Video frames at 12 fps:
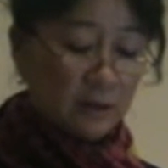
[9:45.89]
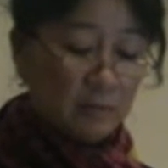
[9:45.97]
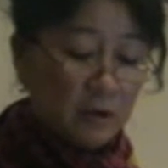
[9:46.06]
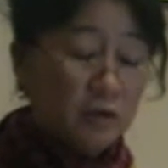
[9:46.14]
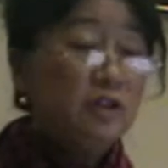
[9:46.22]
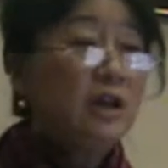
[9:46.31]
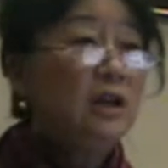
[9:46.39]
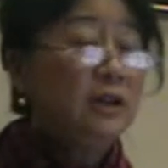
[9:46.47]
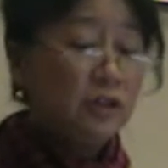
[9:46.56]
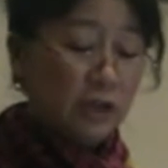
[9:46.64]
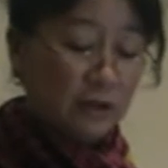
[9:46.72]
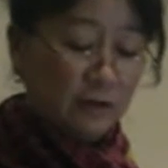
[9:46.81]
the most
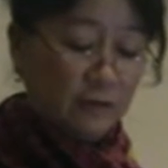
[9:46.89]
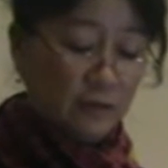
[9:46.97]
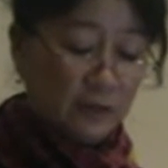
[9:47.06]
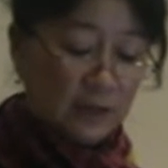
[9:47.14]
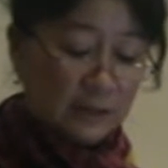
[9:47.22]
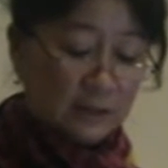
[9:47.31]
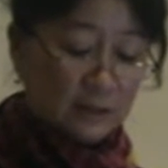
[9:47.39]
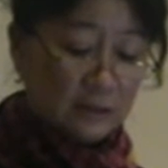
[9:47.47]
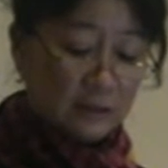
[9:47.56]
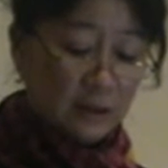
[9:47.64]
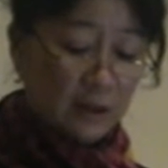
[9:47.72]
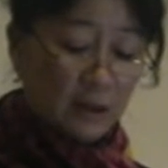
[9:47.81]
challenging of all
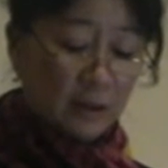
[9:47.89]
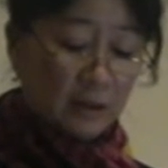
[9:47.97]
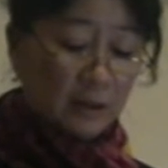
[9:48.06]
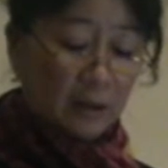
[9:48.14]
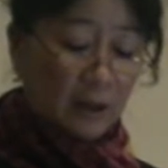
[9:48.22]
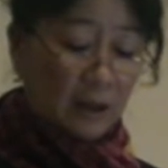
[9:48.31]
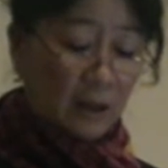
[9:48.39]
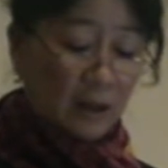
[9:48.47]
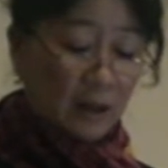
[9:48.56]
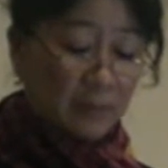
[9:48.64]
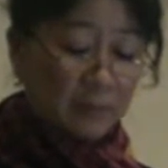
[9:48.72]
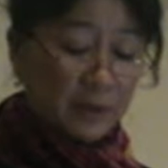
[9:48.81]
lessons
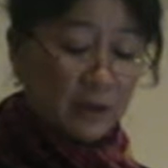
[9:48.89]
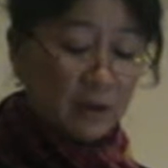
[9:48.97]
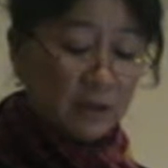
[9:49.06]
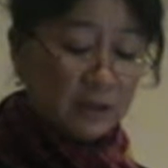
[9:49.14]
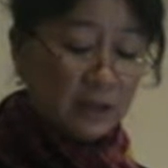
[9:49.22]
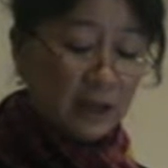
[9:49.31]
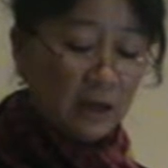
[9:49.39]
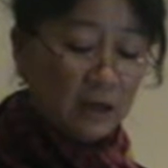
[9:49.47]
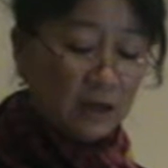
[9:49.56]
because the